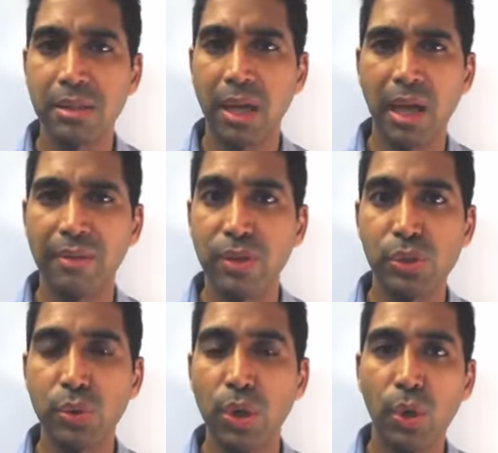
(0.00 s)
kind of a
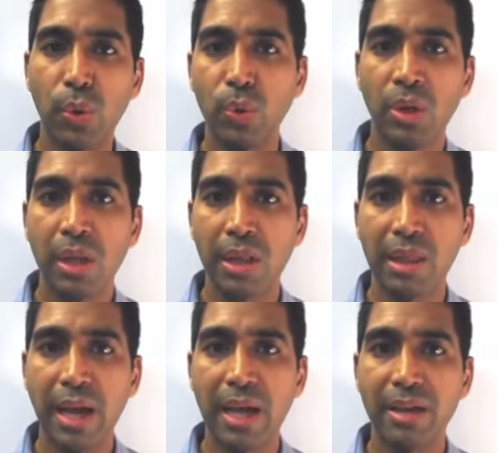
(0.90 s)
pseudo
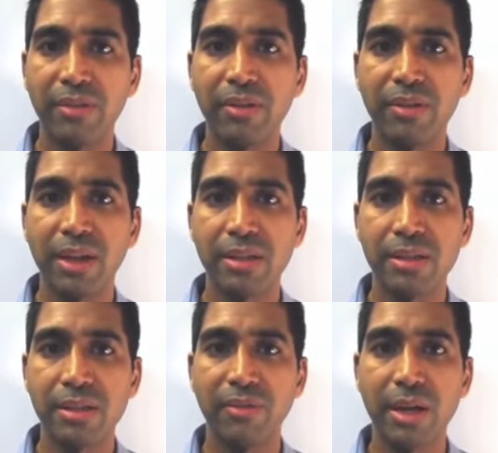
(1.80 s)
live event
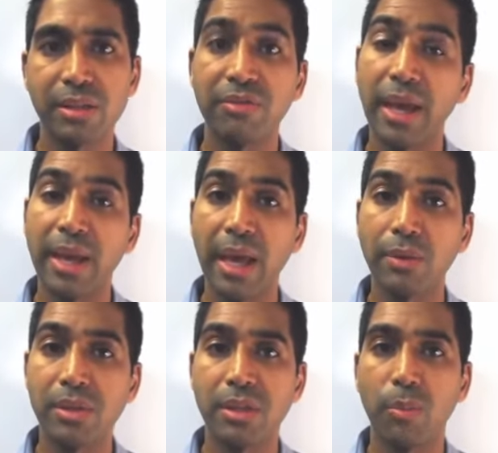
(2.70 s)
instead of actually flying
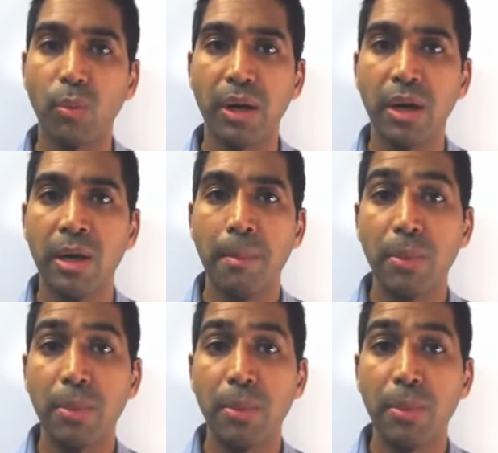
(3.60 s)
out to somewhere,